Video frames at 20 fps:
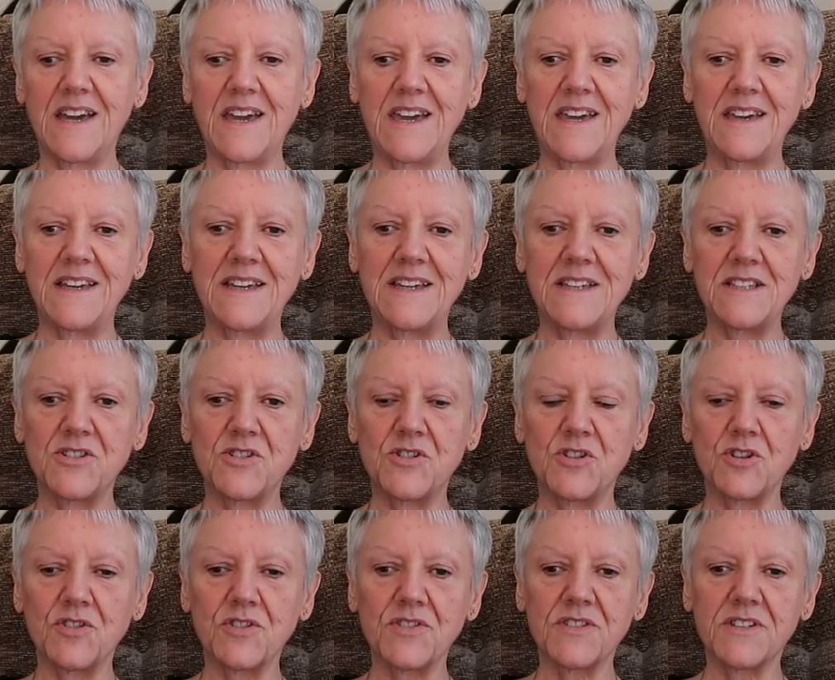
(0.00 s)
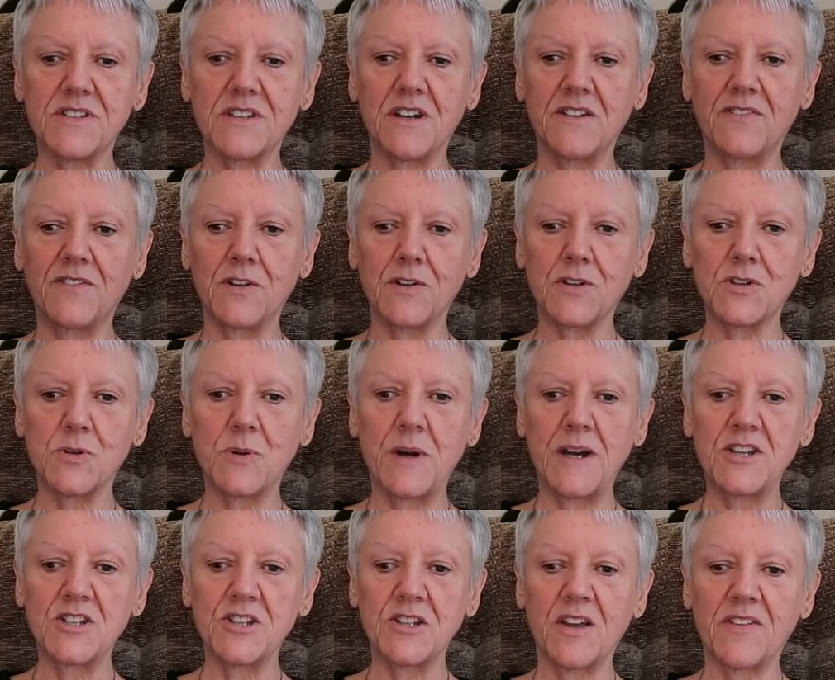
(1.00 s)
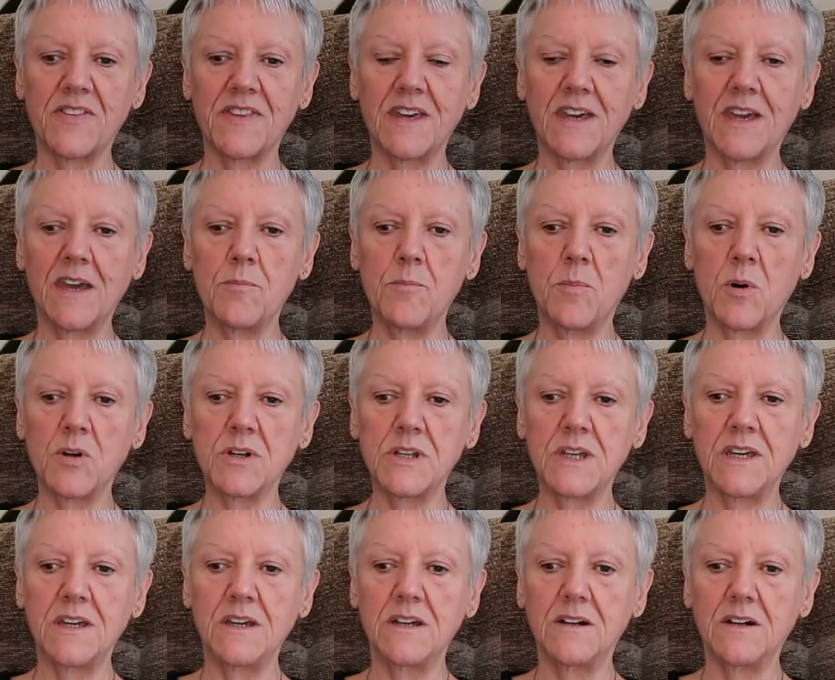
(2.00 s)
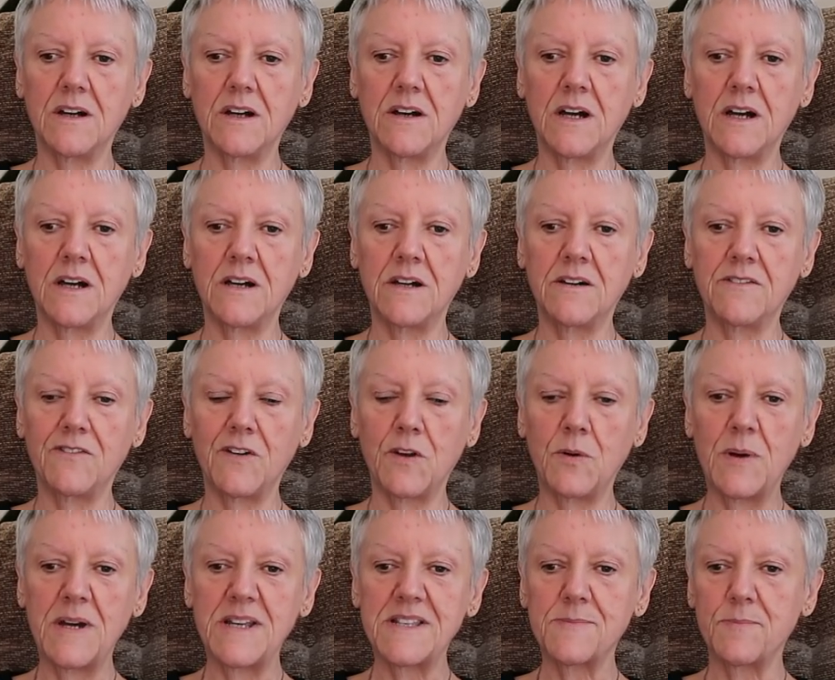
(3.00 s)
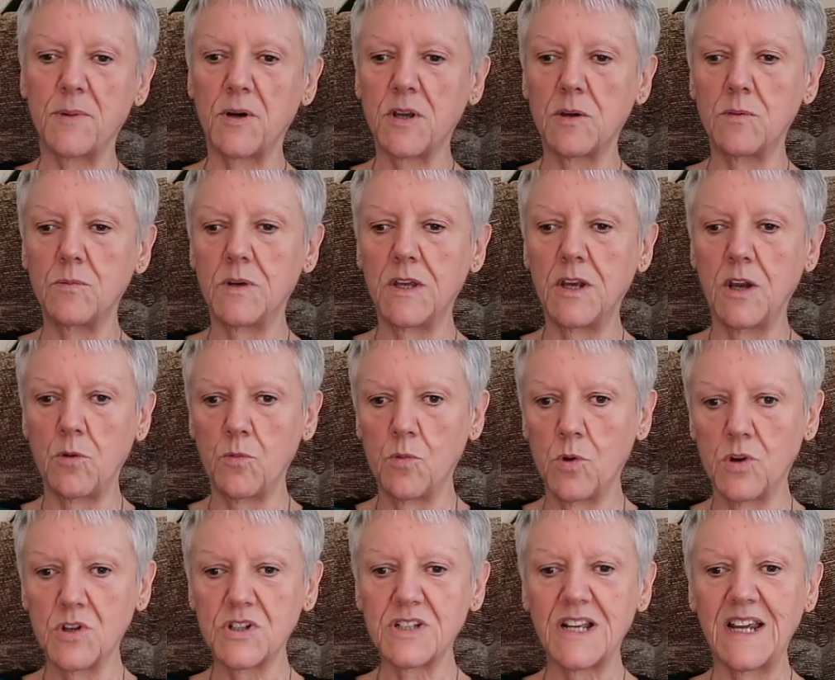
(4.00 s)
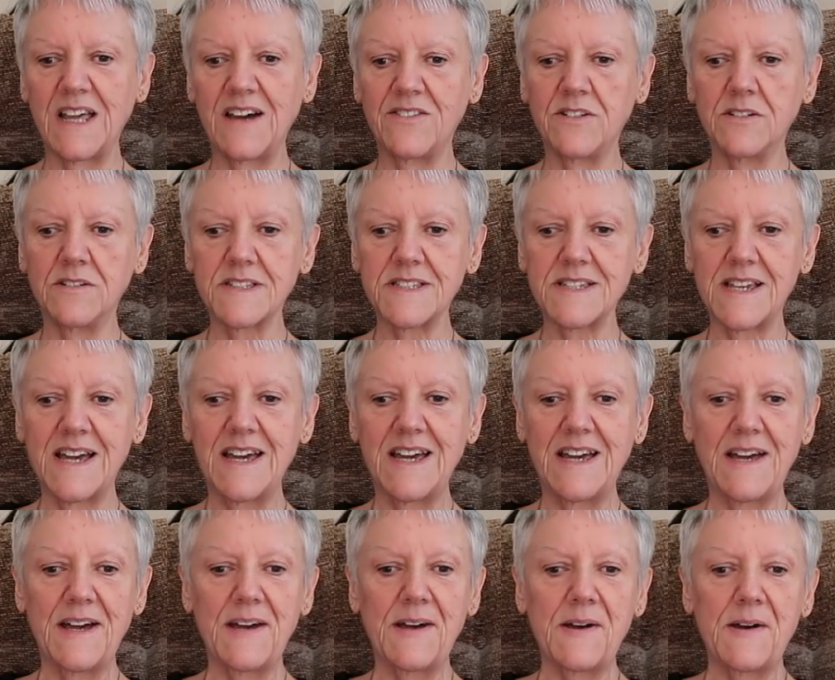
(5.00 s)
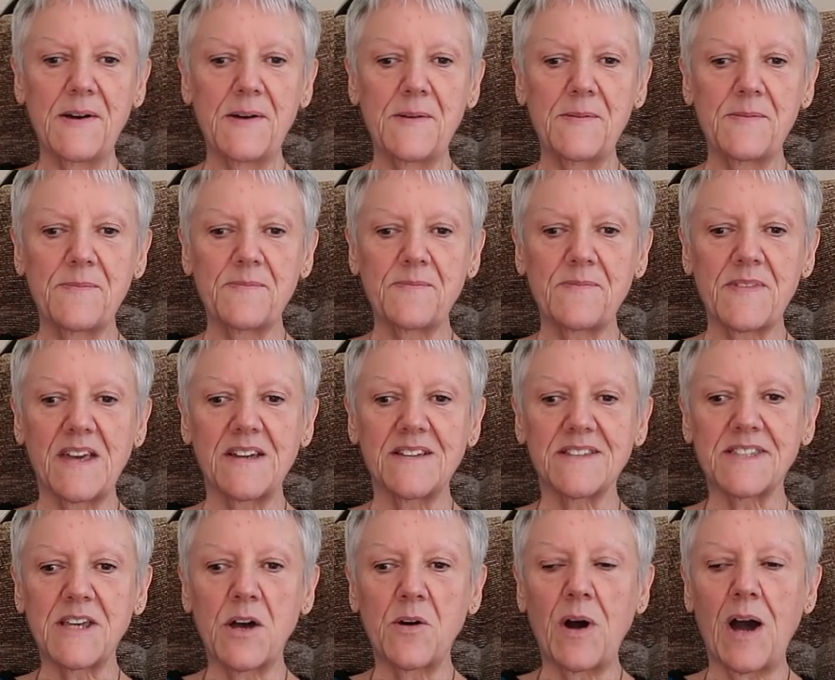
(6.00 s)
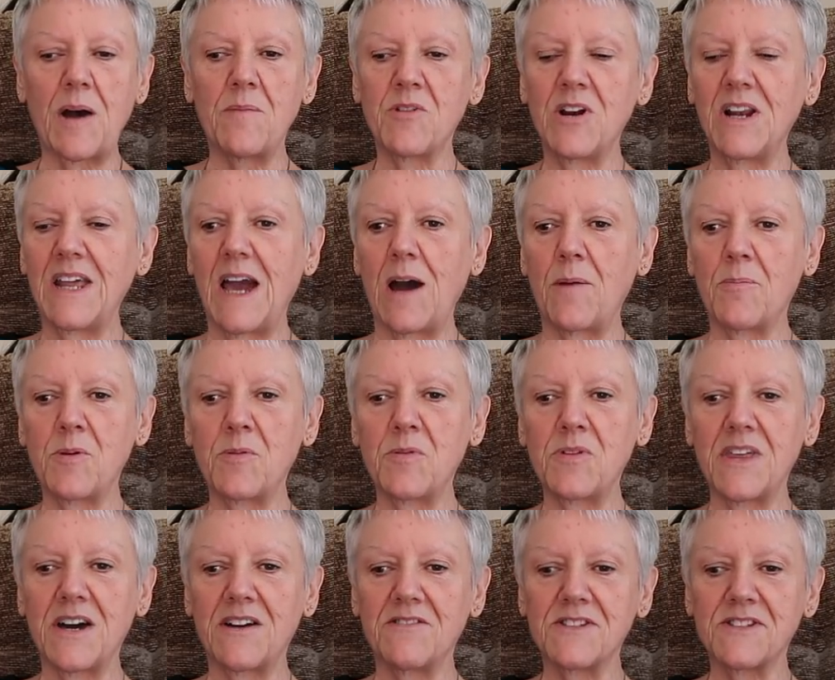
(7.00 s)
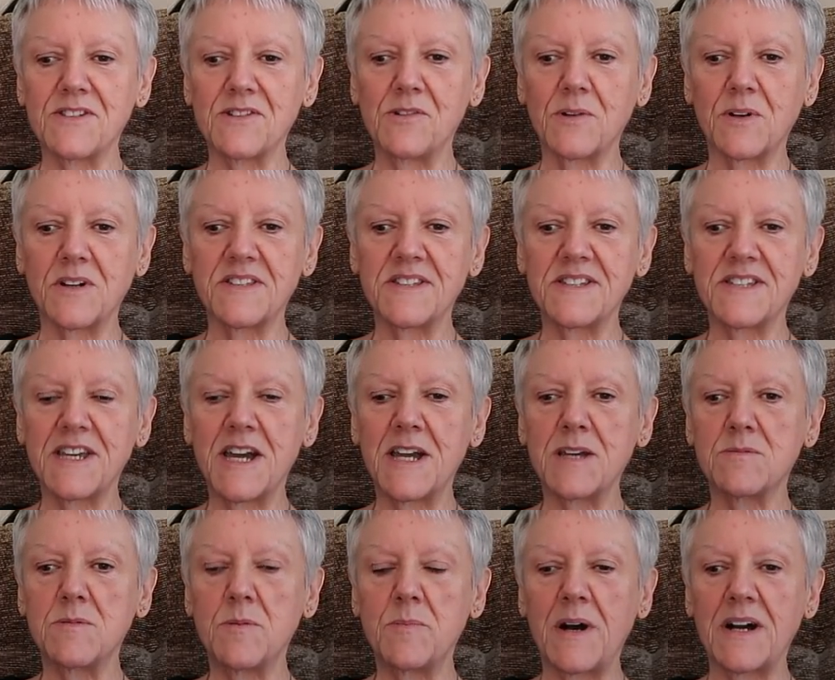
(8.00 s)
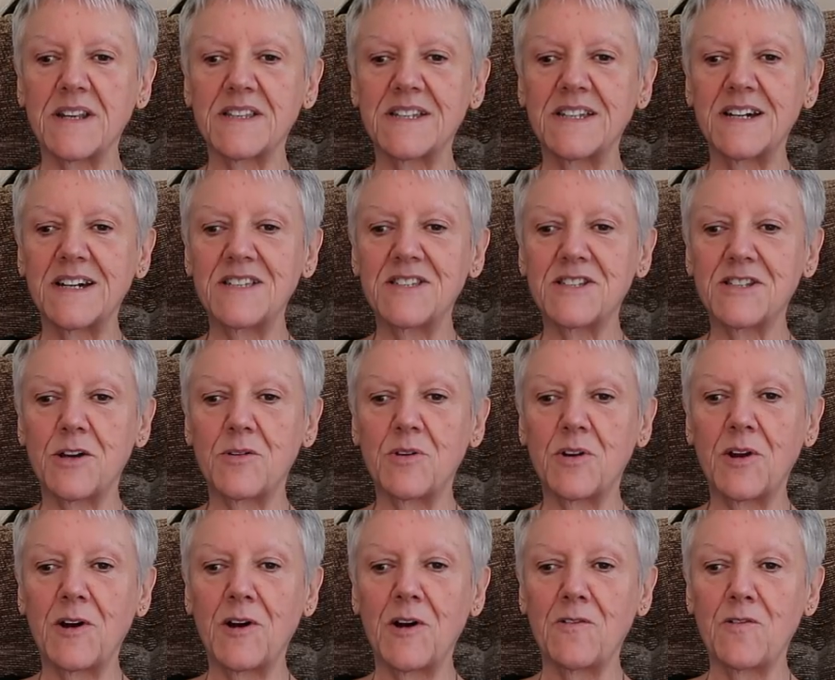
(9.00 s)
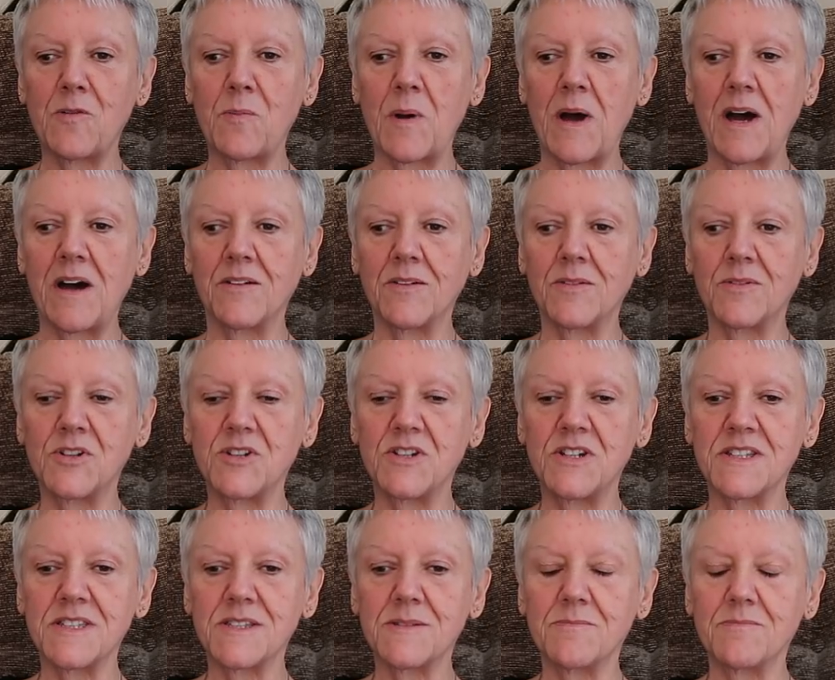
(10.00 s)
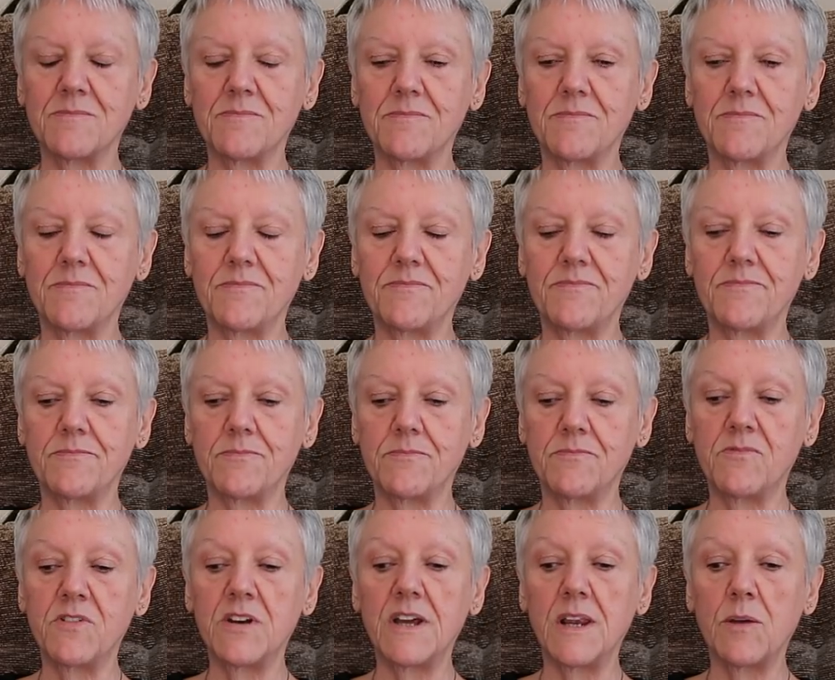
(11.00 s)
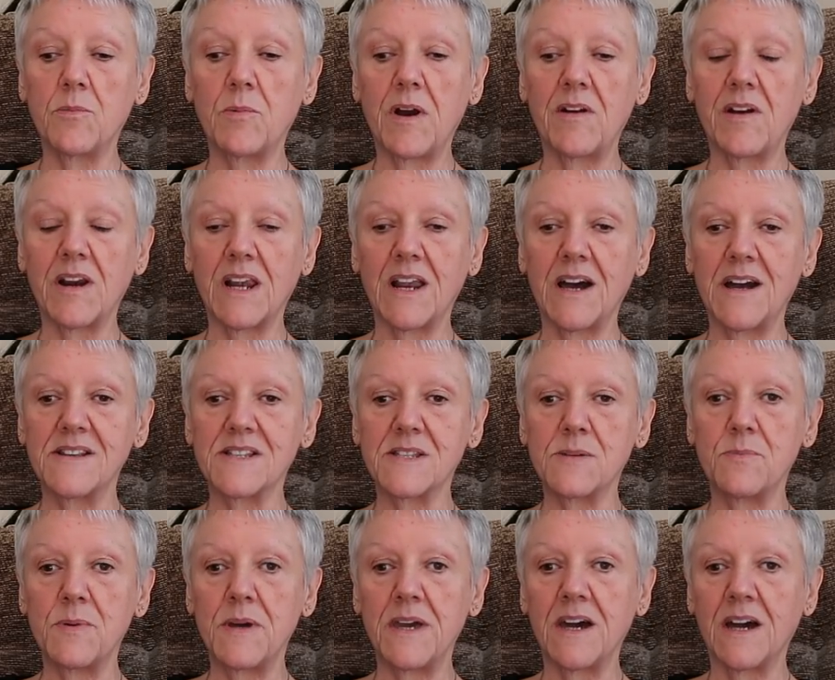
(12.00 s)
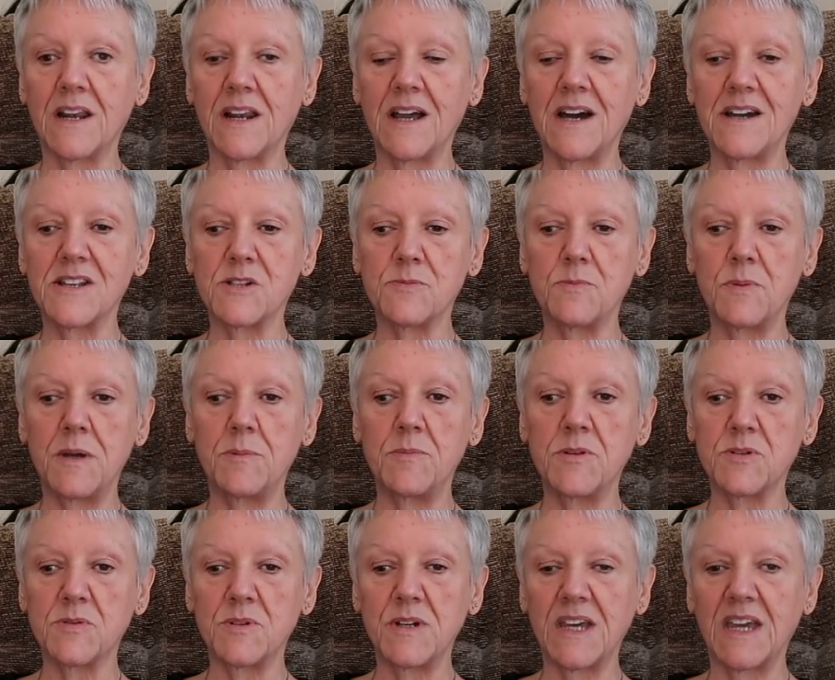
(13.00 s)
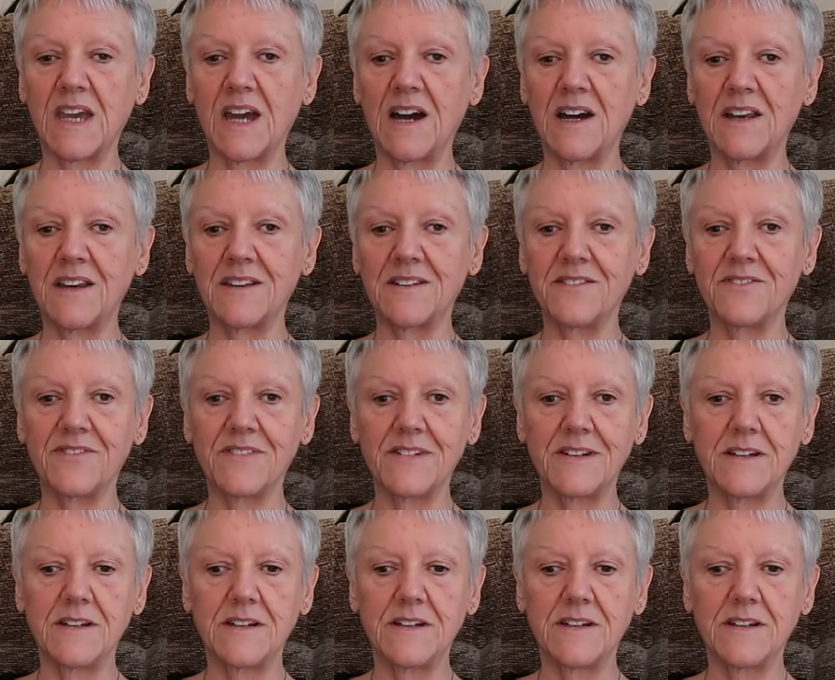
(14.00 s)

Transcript: it is just a fluctuation, I think, in body uh, fluids, body, you know, water levels. So I'm really happy with that result because it takes me back to nine stone and half a pound, which is really where I'd like to be. I'd like to be between kind of,